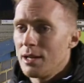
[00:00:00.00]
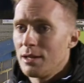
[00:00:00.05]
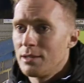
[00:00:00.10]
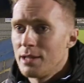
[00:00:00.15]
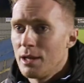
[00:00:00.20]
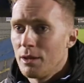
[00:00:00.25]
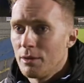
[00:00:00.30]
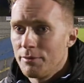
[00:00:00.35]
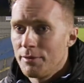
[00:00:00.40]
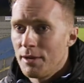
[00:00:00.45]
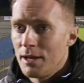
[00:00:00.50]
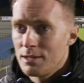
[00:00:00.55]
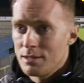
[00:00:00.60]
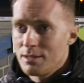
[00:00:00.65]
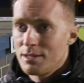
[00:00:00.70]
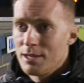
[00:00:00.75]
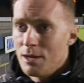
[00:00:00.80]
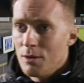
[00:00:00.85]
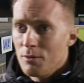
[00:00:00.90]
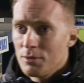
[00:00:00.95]
tell the fans
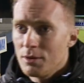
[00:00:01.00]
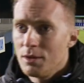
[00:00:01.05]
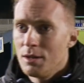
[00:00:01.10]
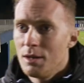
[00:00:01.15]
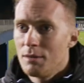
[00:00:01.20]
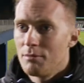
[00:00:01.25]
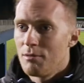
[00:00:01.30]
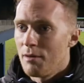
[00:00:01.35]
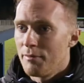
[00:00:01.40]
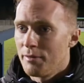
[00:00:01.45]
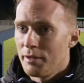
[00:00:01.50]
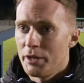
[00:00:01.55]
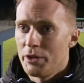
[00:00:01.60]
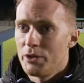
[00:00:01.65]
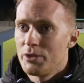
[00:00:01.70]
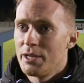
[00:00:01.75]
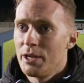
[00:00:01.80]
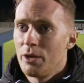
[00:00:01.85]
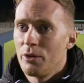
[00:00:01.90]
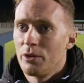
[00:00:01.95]
ourselves rather than
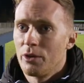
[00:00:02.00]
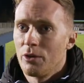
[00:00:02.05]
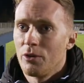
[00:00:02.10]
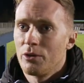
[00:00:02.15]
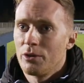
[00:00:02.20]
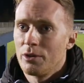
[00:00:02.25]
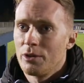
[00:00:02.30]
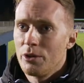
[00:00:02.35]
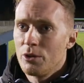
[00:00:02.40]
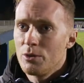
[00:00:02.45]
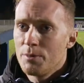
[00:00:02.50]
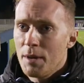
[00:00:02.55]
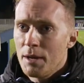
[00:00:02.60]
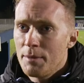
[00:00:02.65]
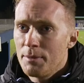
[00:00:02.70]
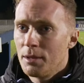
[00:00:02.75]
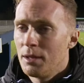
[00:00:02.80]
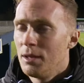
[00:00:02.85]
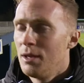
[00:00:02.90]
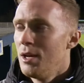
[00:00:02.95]
you see it on the
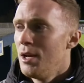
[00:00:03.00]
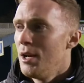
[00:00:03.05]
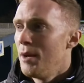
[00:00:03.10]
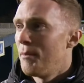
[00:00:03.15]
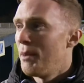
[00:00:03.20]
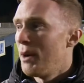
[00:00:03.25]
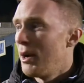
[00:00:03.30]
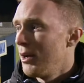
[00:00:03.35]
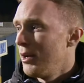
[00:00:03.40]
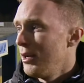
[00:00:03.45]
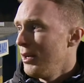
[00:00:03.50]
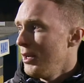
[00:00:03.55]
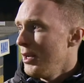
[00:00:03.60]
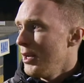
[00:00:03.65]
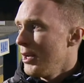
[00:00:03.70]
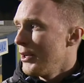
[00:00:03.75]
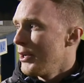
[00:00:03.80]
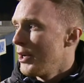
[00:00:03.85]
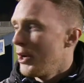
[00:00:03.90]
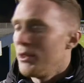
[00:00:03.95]
newspaper. But
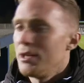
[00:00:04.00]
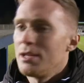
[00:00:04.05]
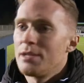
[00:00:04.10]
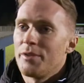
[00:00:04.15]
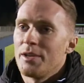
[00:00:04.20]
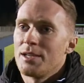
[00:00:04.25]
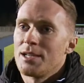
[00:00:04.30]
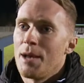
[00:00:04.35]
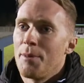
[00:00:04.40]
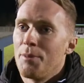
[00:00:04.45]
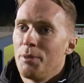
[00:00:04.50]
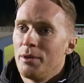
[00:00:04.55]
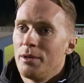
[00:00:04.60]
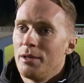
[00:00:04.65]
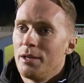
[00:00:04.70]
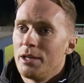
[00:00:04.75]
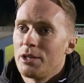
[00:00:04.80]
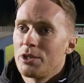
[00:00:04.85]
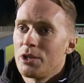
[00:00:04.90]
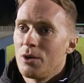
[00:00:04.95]
these things happen,
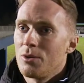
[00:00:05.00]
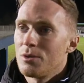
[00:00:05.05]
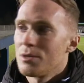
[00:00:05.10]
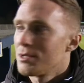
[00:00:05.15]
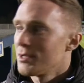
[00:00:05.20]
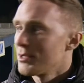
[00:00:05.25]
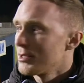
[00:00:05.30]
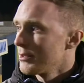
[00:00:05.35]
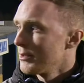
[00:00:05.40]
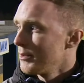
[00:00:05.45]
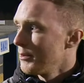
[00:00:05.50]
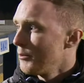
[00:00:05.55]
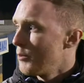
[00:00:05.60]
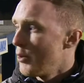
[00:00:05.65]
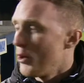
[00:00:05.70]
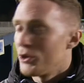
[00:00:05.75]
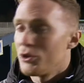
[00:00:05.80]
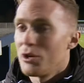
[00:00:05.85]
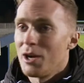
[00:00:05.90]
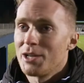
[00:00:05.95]
and it shows
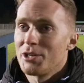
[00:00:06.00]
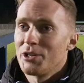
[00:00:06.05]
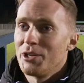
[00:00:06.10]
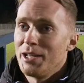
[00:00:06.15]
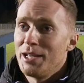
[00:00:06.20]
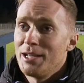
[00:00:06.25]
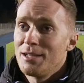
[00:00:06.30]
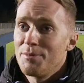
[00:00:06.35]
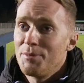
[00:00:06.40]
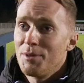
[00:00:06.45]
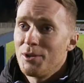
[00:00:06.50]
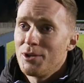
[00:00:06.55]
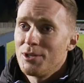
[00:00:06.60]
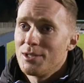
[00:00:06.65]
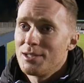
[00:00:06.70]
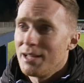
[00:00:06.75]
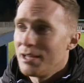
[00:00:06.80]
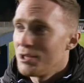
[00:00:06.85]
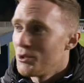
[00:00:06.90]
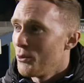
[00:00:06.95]
what attraction he is
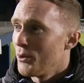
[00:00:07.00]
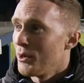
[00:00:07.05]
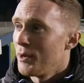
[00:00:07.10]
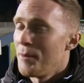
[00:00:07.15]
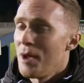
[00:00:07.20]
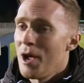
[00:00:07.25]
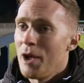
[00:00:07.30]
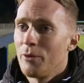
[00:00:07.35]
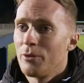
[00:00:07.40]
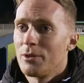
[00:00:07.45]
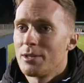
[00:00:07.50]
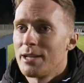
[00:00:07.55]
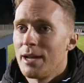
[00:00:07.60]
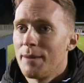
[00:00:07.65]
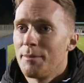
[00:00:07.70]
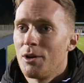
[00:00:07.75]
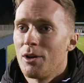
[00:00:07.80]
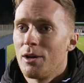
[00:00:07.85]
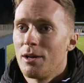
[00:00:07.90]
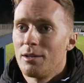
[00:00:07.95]
because they're talking about it on the
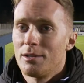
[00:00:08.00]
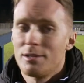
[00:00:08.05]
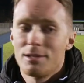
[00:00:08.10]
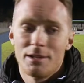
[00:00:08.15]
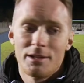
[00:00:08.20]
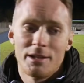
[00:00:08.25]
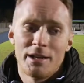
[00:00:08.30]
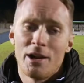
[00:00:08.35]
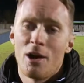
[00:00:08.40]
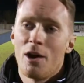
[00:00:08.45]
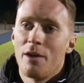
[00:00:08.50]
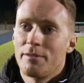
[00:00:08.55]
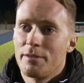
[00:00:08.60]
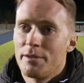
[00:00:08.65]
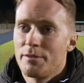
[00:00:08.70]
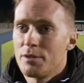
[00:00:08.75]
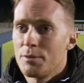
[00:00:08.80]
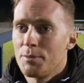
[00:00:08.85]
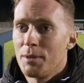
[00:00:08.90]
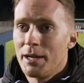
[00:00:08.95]
same night
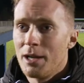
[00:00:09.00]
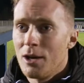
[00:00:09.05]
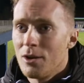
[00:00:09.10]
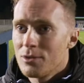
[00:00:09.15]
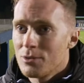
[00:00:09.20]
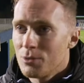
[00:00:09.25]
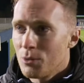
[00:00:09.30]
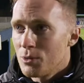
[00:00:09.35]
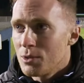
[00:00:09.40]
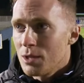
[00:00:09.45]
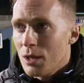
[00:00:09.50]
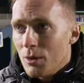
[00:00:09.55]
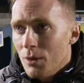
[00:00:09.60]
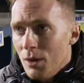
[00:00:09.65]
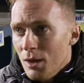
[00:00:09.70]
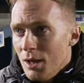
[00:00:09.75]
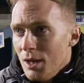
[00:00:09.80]
after they've just played Arsenal. So